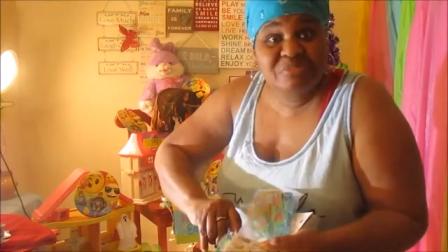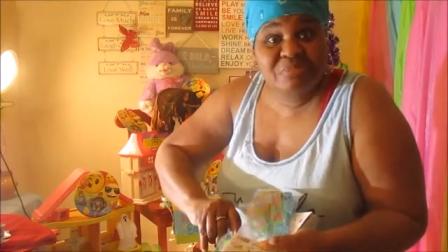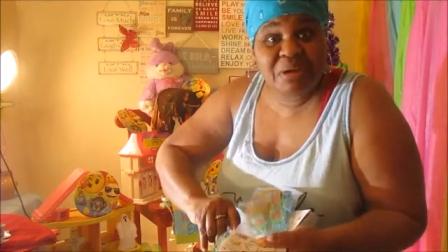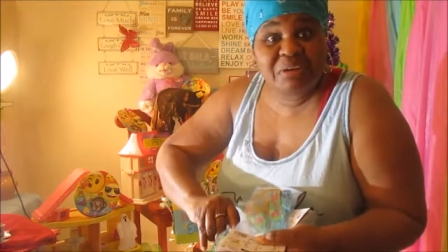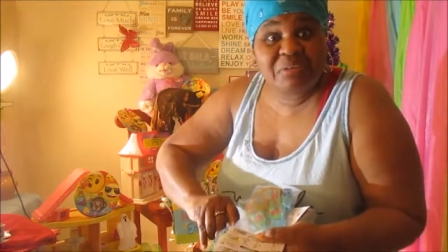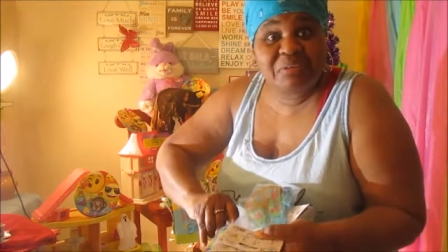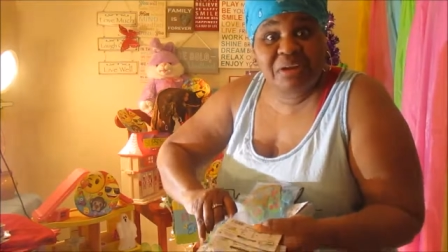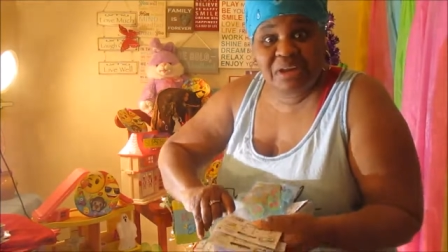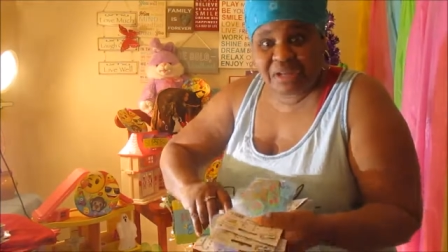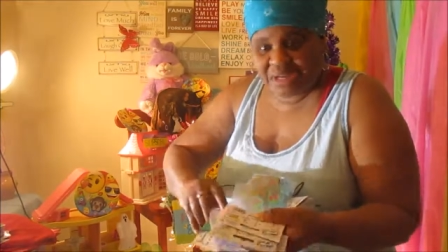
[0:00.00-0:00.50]
my
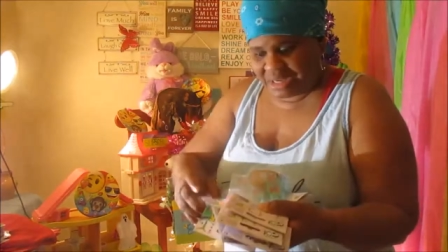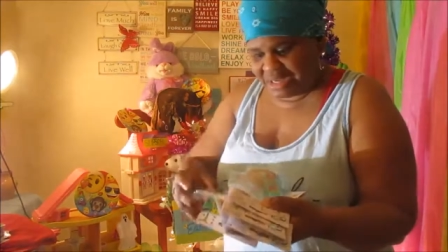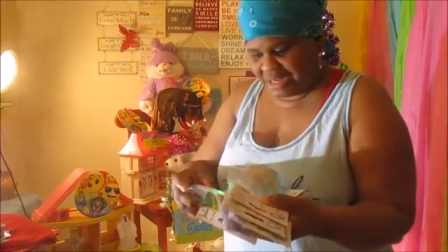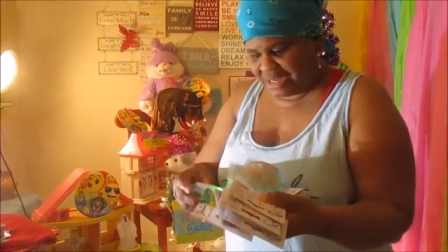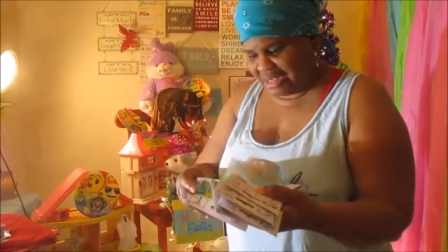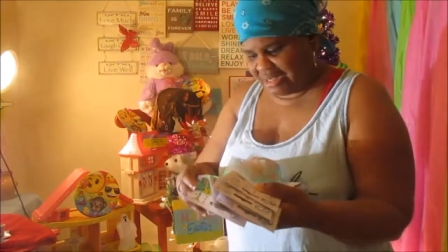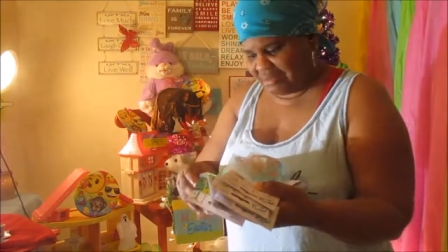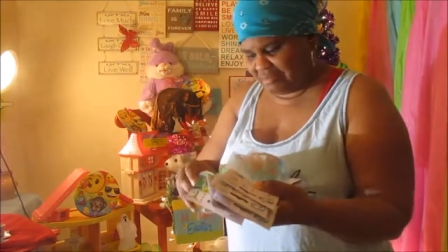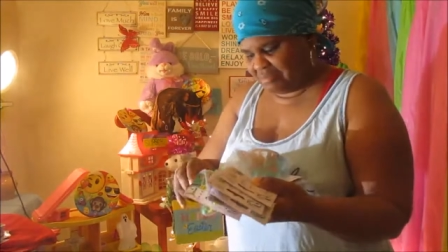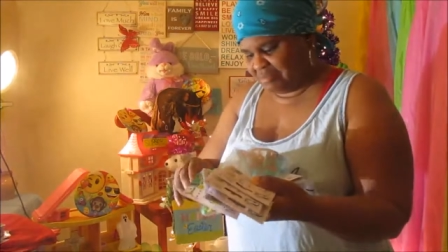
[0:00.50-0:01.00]

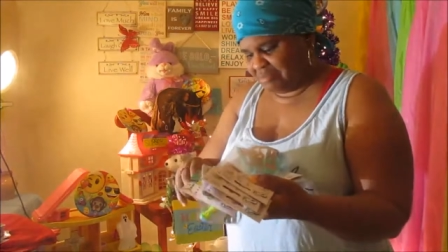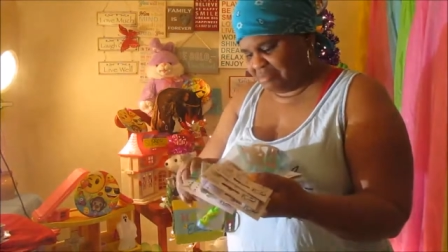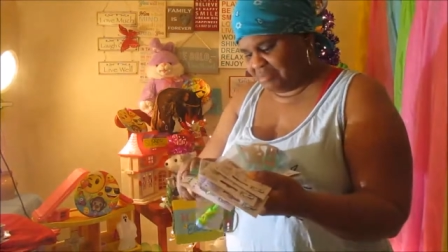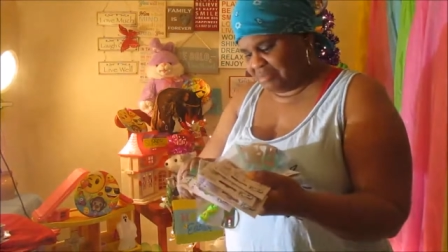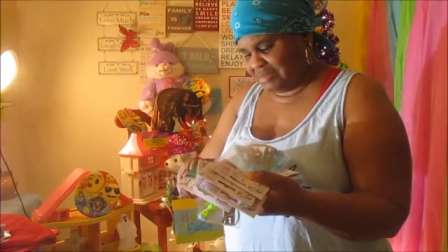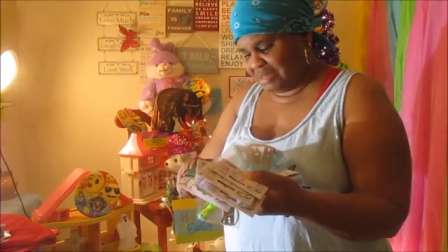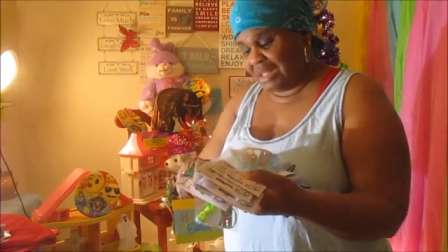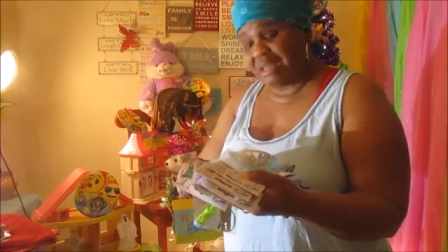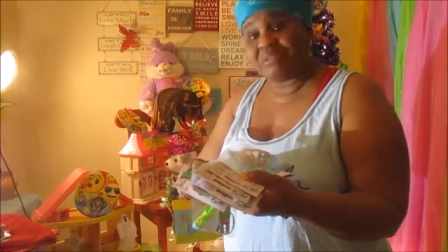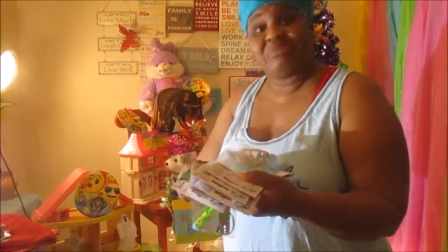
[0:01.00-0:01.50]

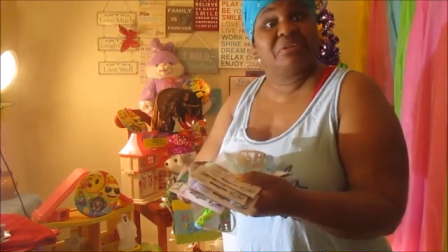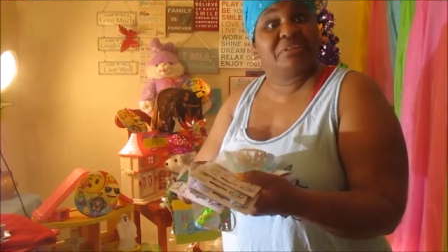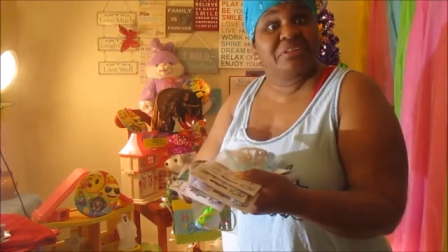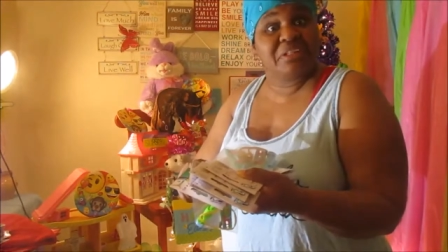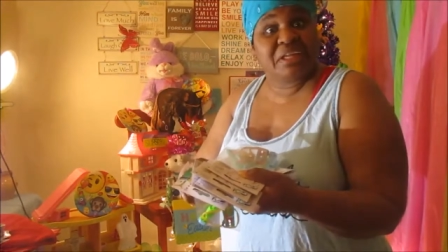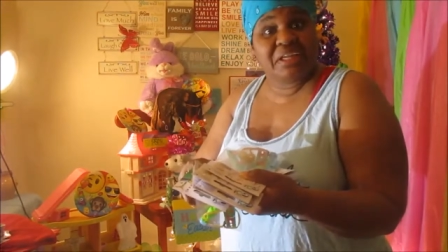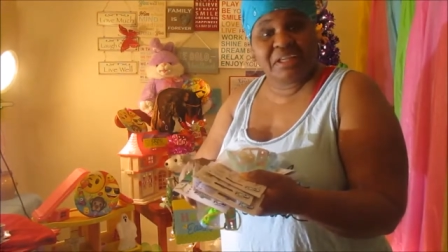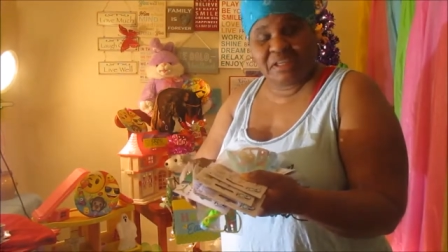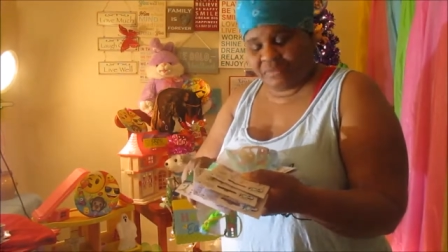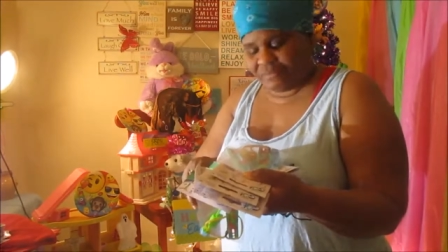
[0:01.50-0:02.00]
grandkids. That's what
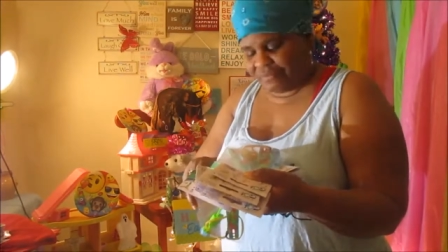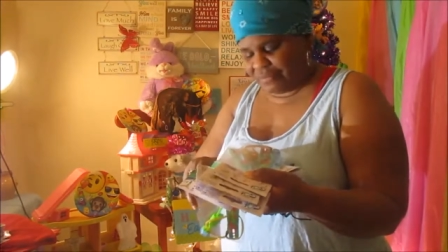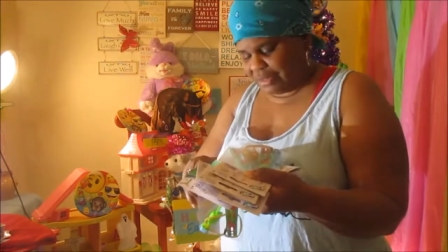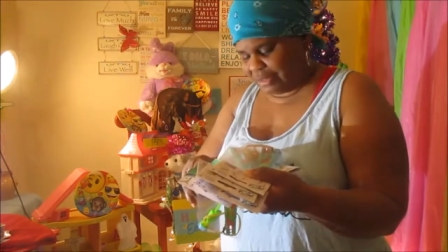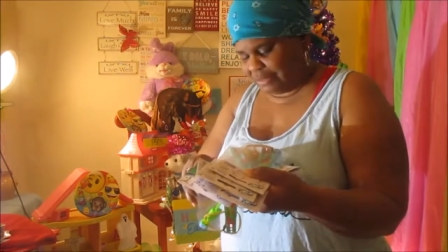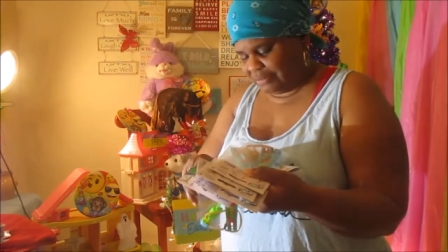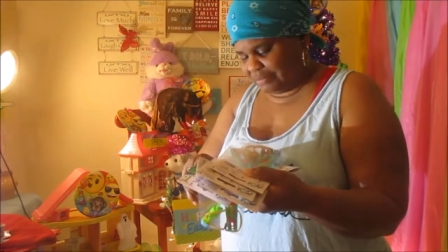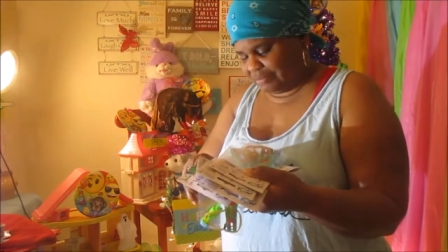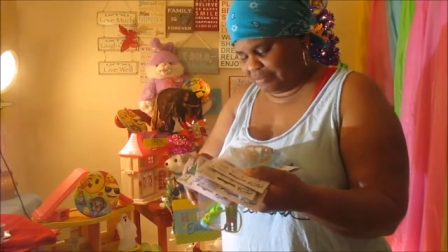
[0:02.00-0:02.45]
they're here for.